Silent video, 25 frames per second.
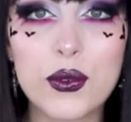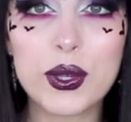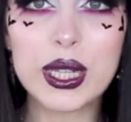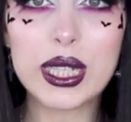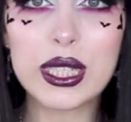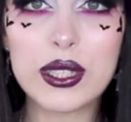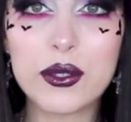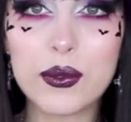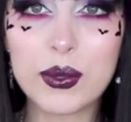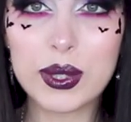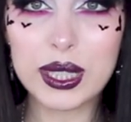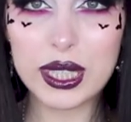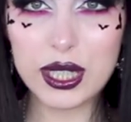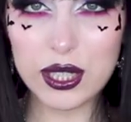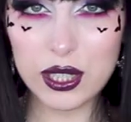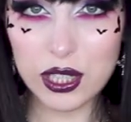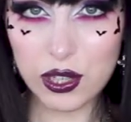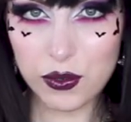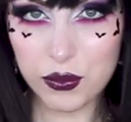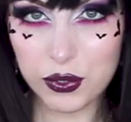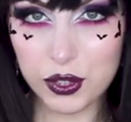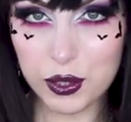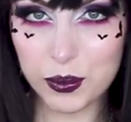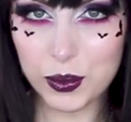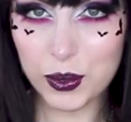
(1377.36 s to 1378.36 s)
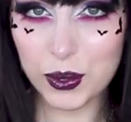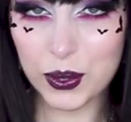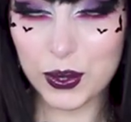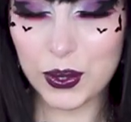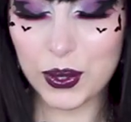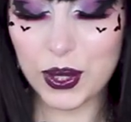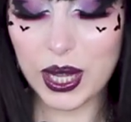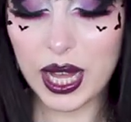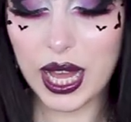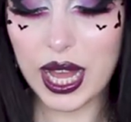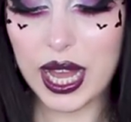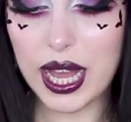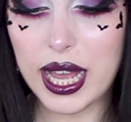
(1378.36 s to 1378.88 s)
really, really
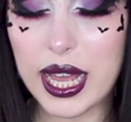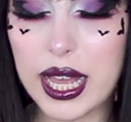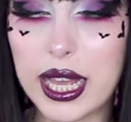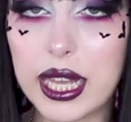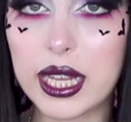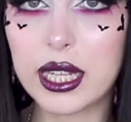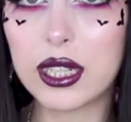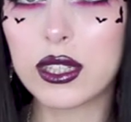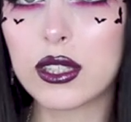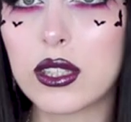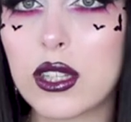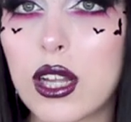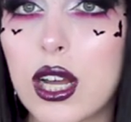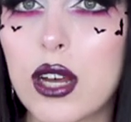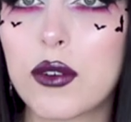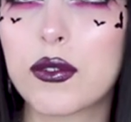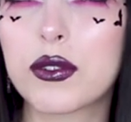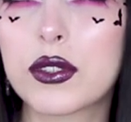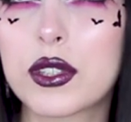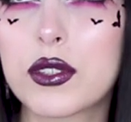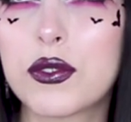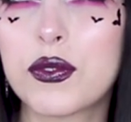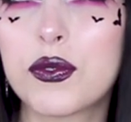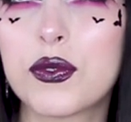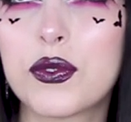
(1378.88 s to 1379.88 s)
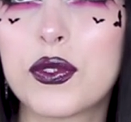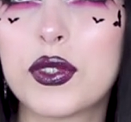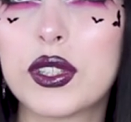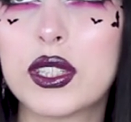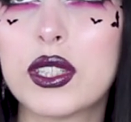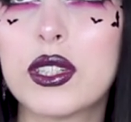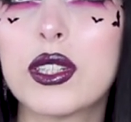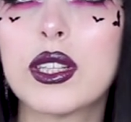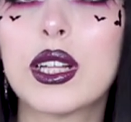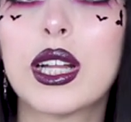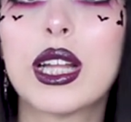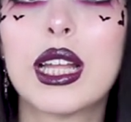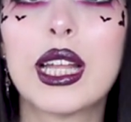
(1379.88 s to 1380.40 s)
comfortable. I love the
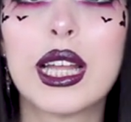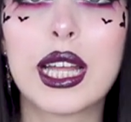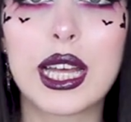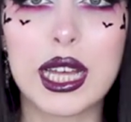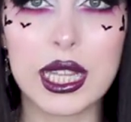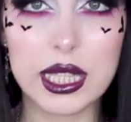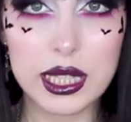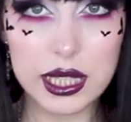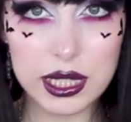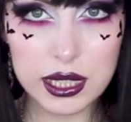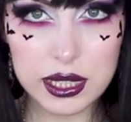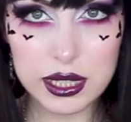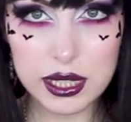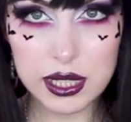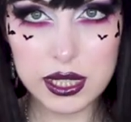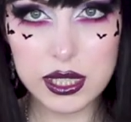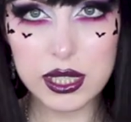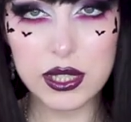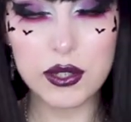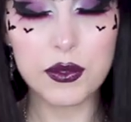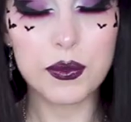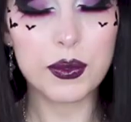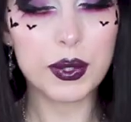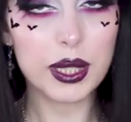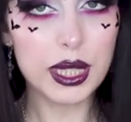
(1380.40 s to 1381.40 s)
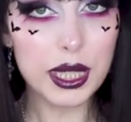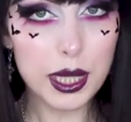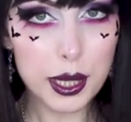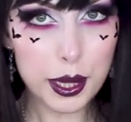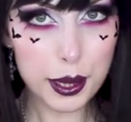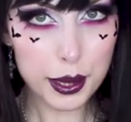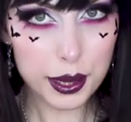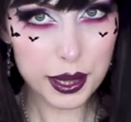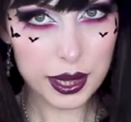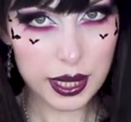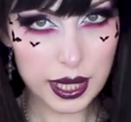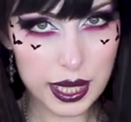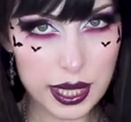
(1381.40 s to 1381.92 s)
feel. They're really
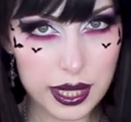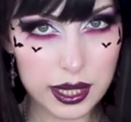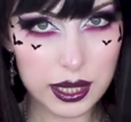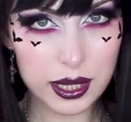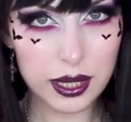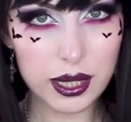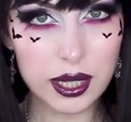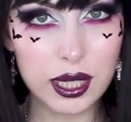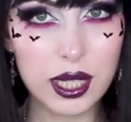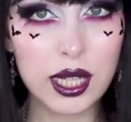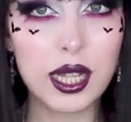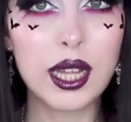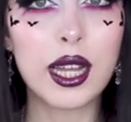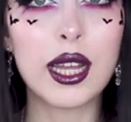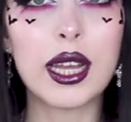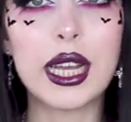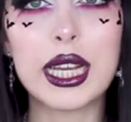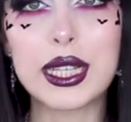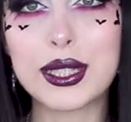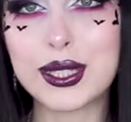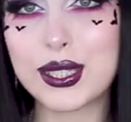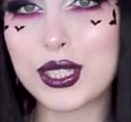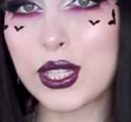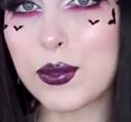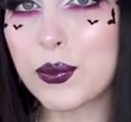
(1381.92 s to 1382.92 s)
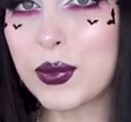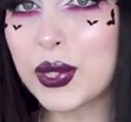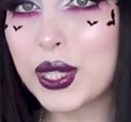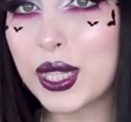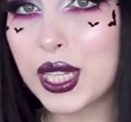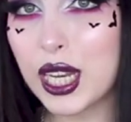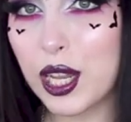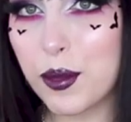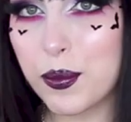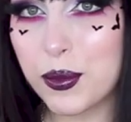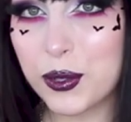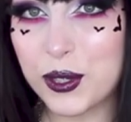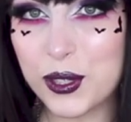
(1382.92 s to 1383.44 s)
thin. It's something
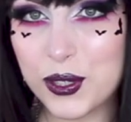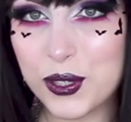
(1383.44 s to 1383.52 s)
that I